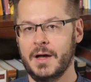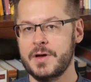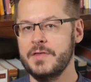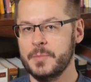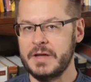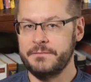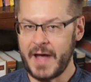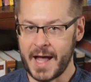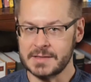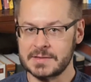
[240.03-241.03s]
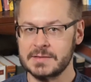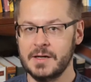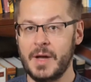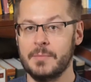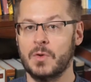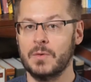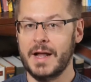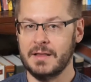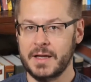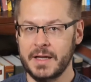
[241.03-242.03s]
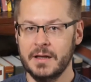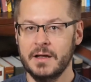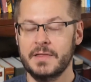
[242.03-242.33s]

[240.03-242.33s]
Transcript: can there be facts about morality